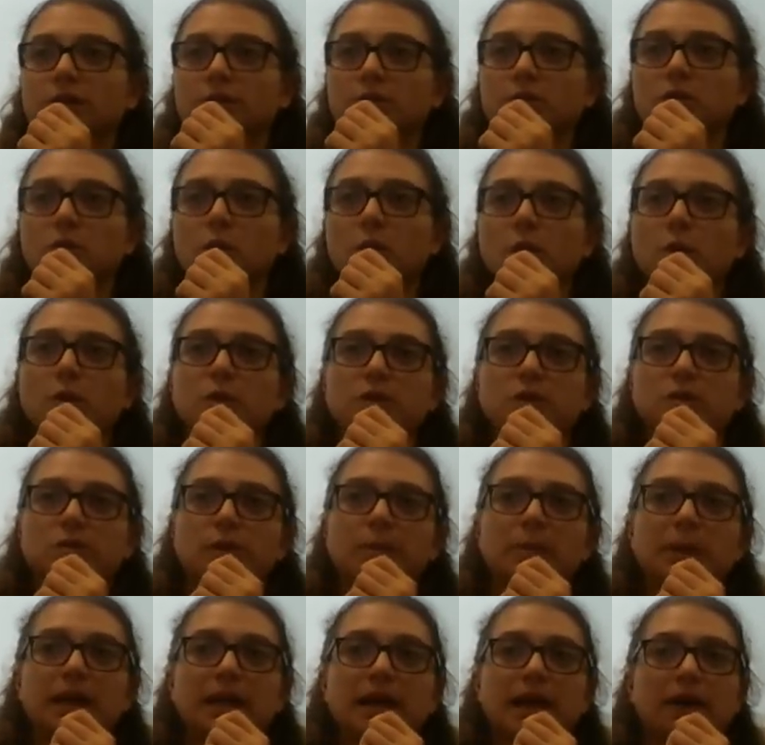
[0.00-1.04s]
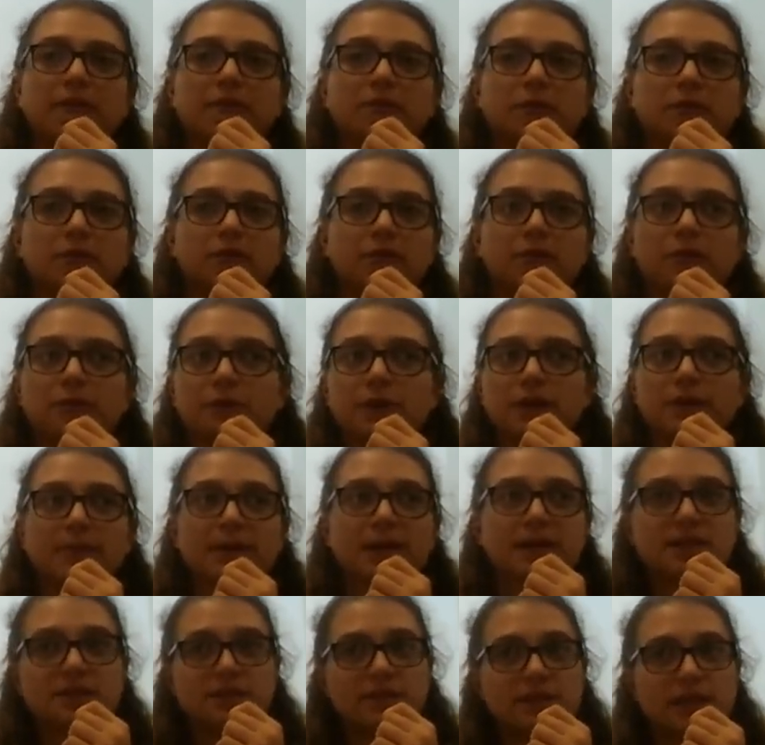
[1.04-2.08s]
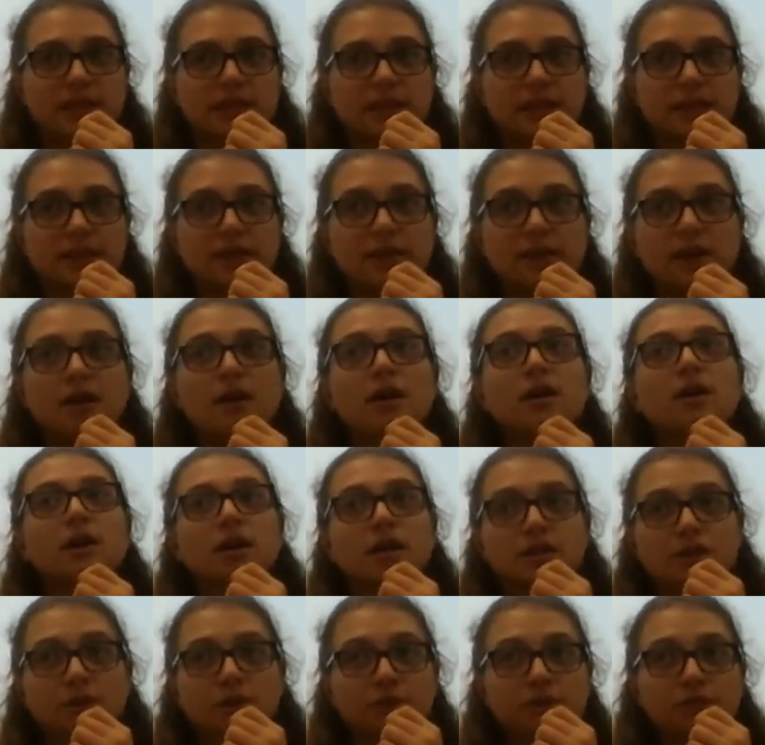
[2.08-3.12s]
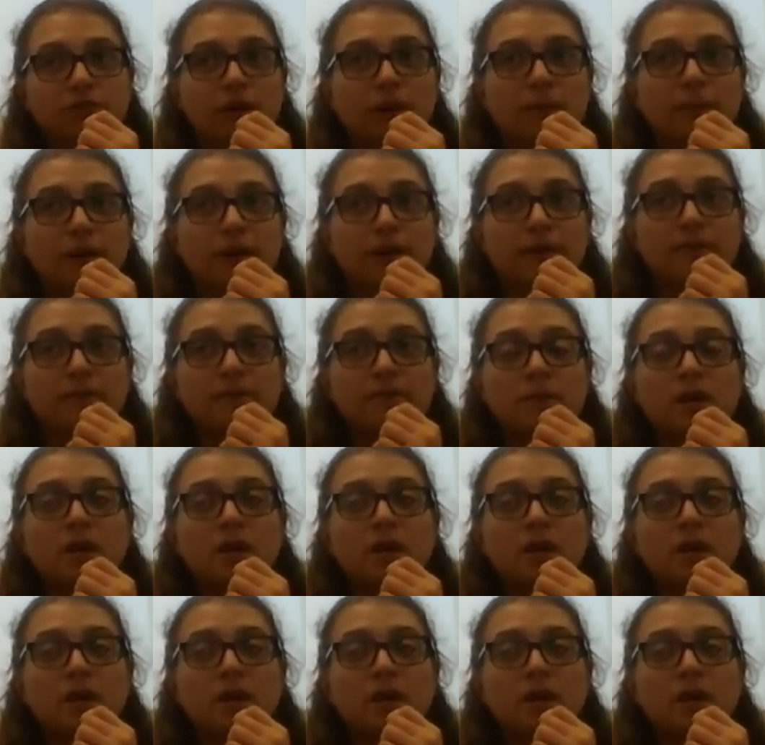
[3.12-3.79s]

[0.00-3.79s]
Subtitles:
don't go swimming after 30 minutes of eating because you'll throw up.